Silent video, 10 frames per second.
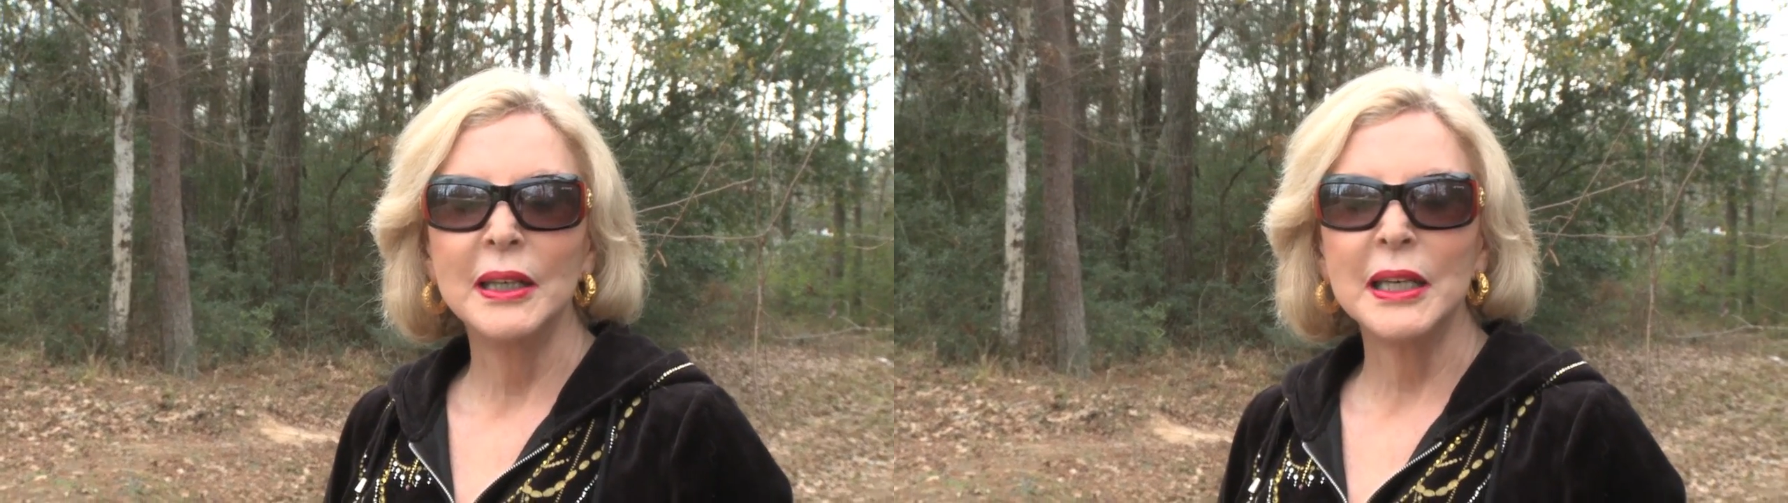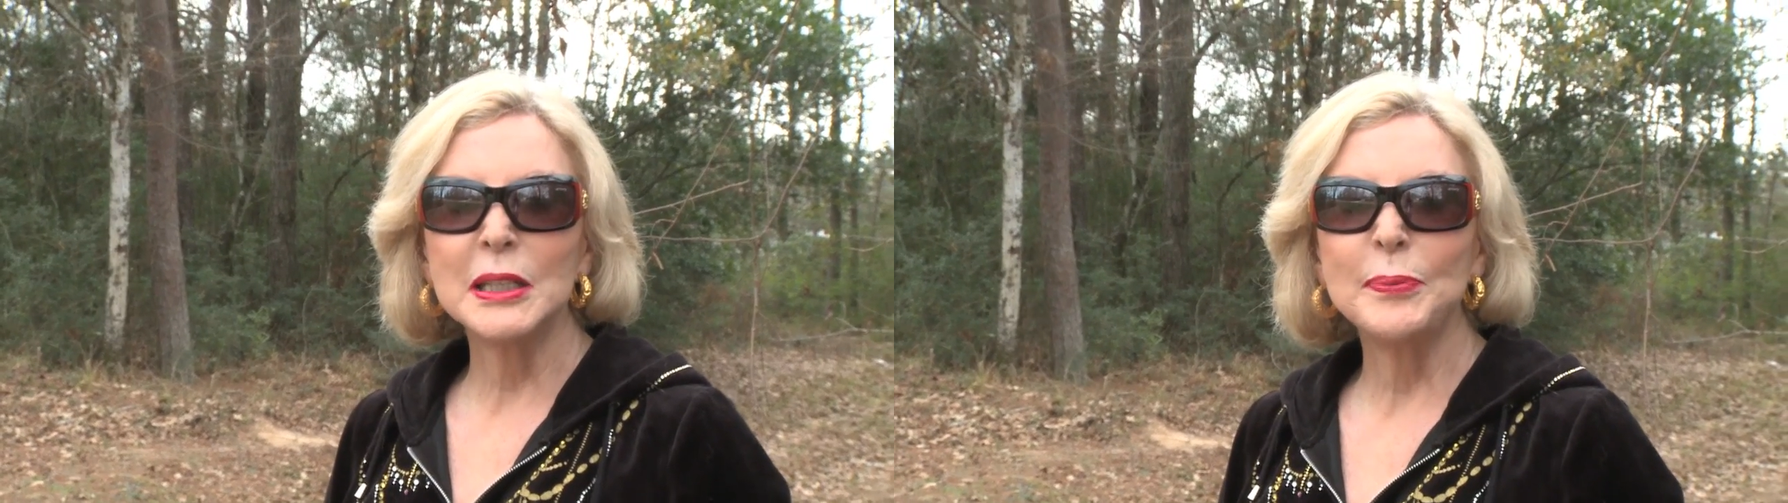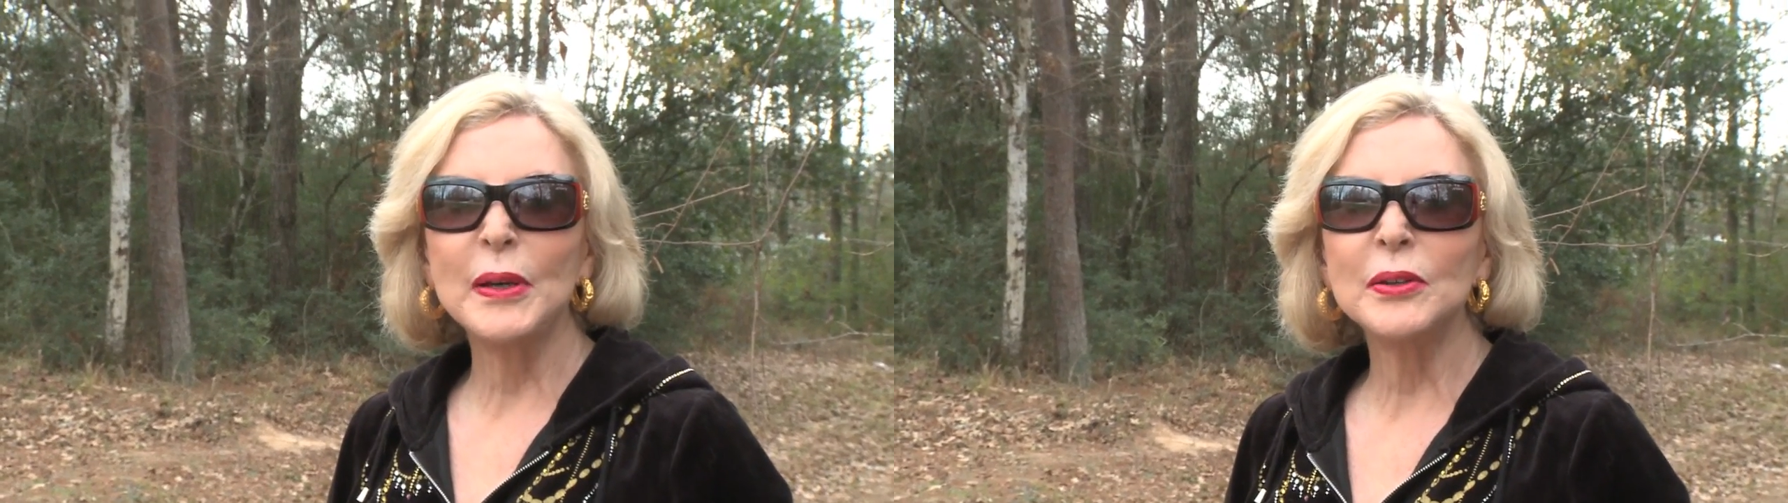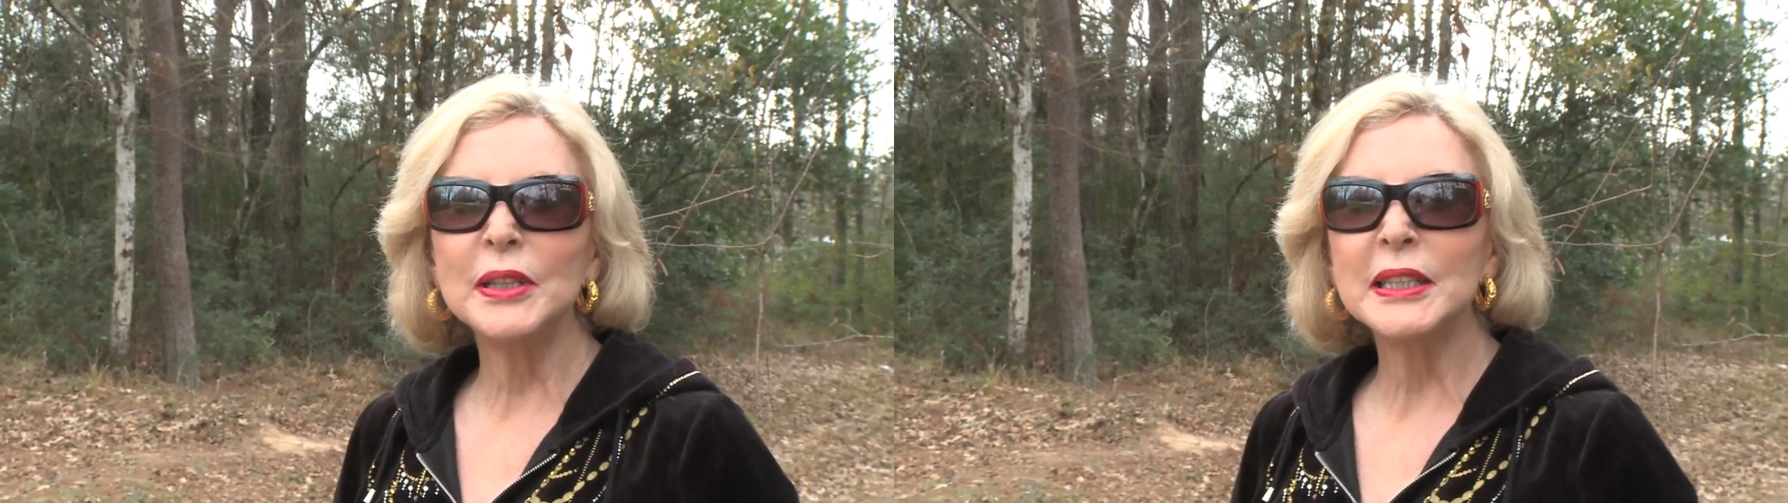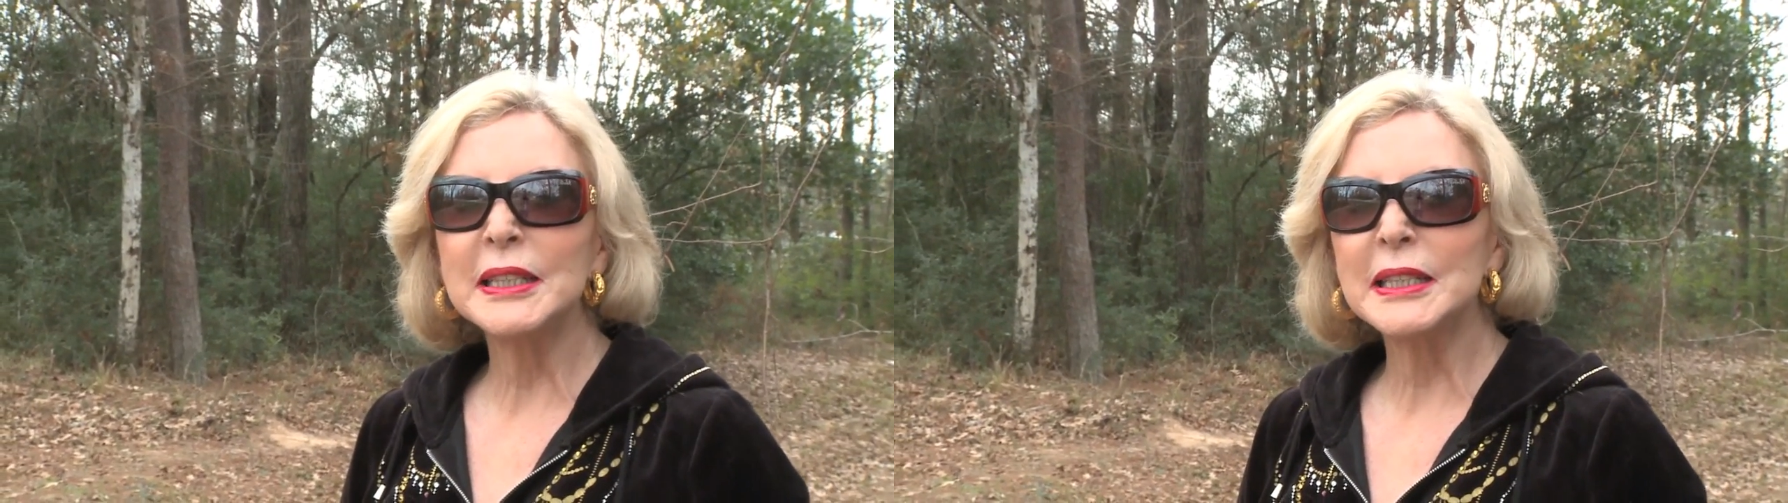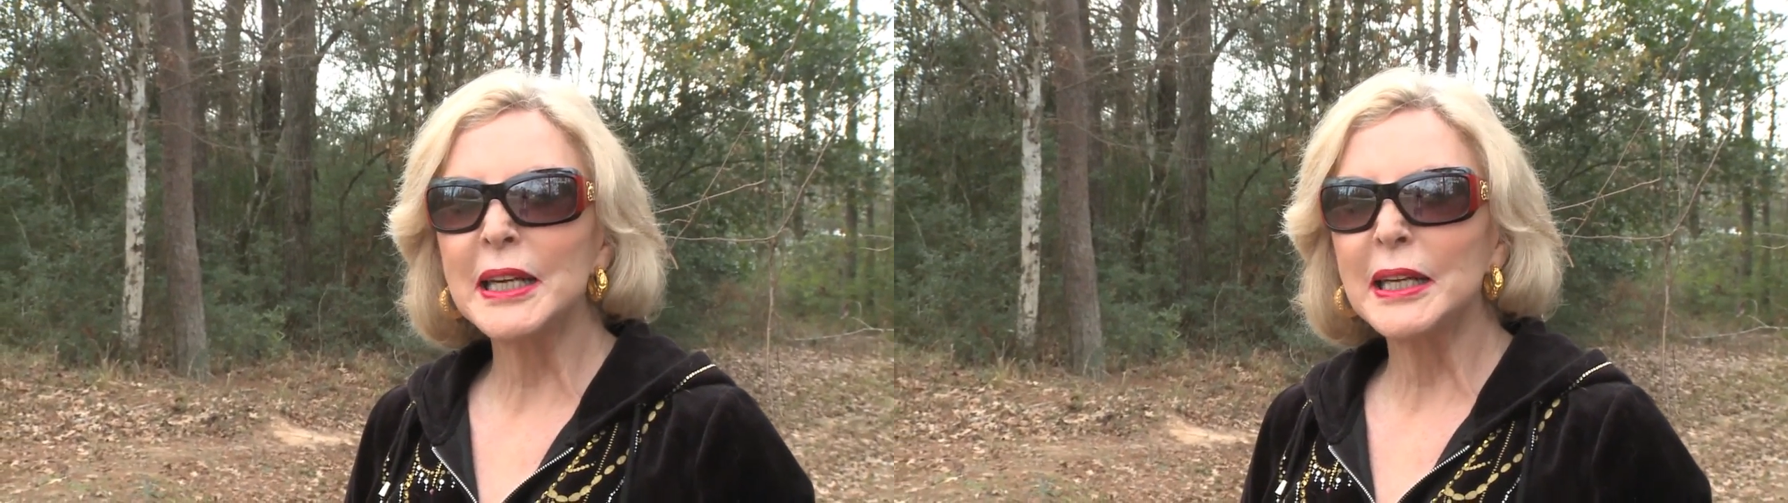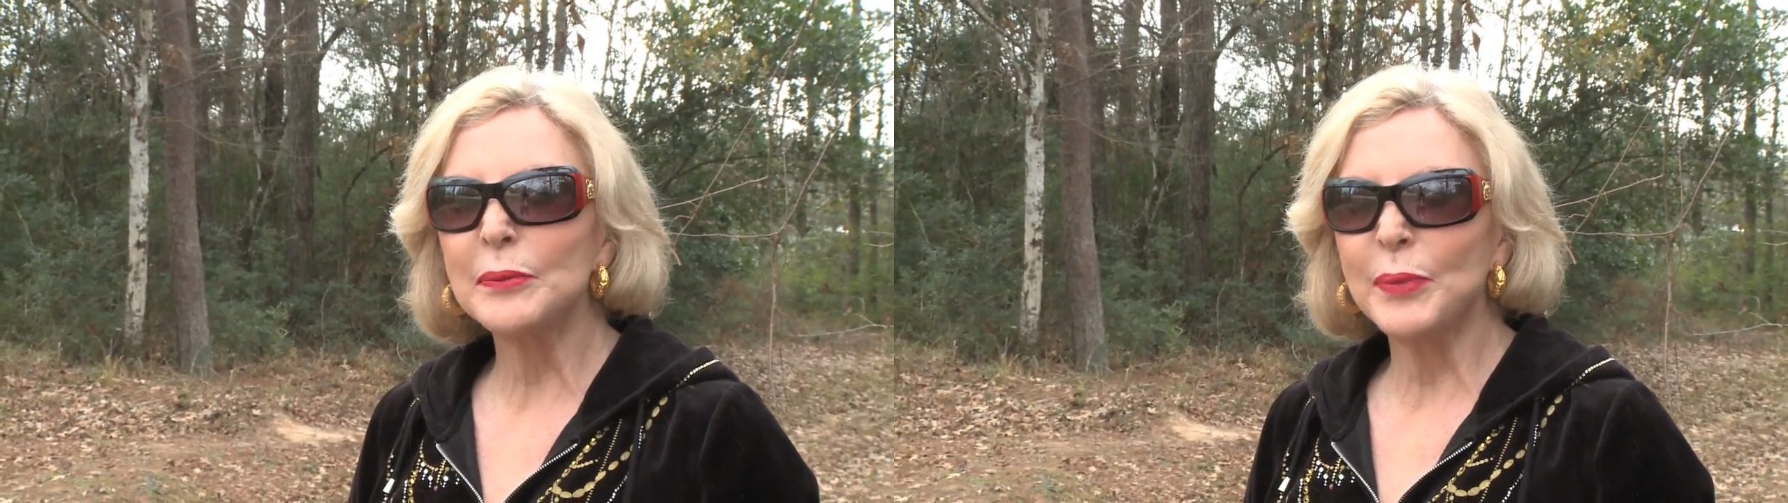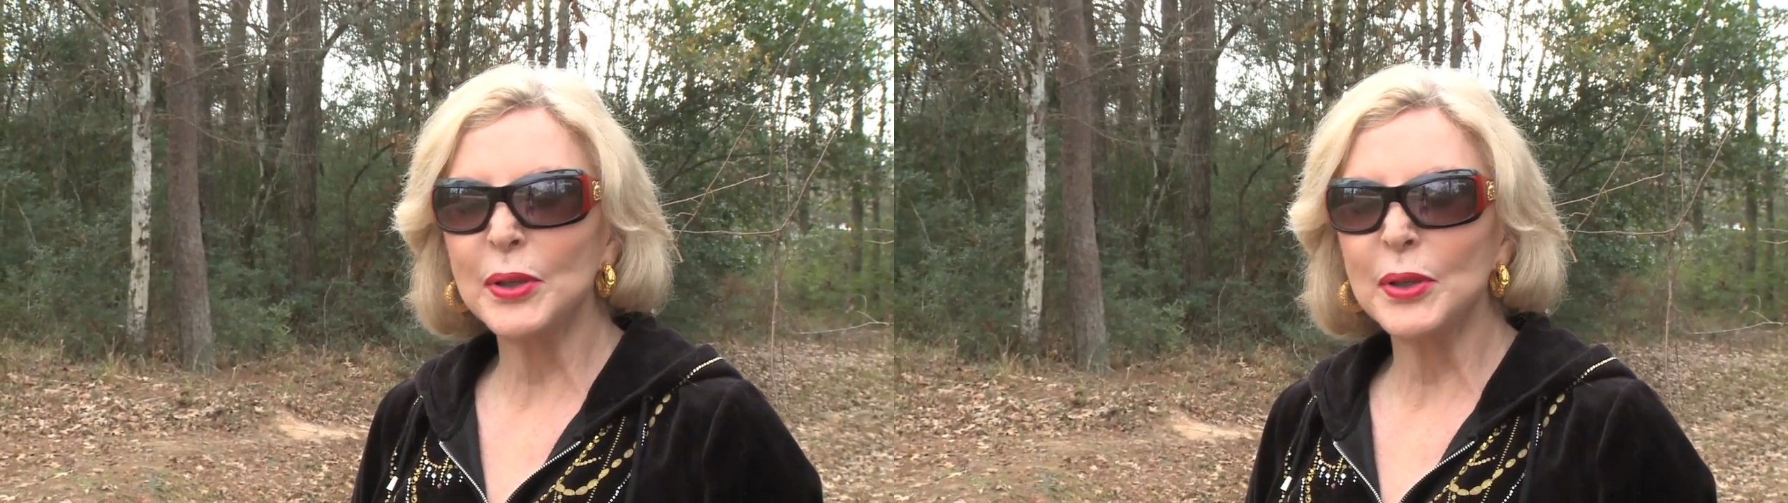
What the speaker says: It's been on the estate